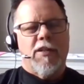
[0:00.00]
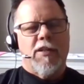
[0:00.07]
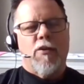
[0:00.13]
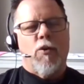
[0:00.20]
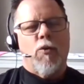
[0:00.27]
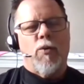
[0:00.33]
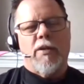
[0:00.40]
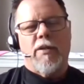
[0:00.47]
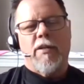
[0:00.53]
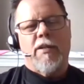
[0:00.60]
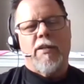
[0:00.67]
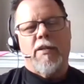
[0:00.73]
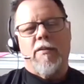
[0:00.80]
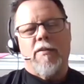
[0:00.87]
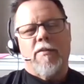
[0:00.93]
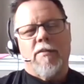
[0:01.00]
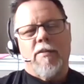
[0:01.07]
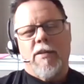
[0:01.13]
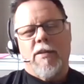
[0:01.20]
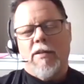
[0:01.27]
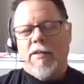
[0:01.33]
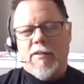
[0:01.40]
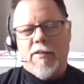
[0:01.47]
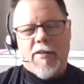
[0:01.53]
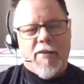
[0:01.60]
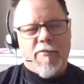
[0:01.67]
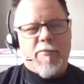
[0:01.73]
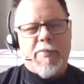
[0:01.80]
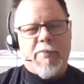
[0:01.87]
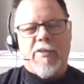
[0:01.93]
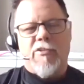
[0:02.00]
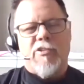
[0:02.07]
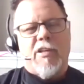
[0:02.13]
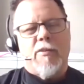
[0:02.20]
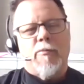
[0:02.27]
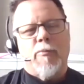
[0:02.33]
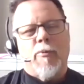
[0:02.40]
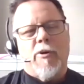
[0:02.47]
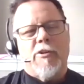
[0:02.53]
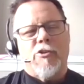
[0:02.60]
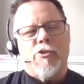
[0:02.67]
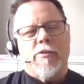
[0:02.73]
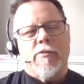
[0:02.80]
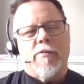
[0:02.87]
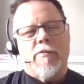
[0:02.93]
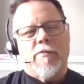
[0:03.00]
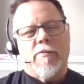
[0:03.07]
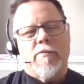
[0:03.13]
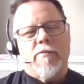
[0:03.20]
in OEE. They'll have a big celebration.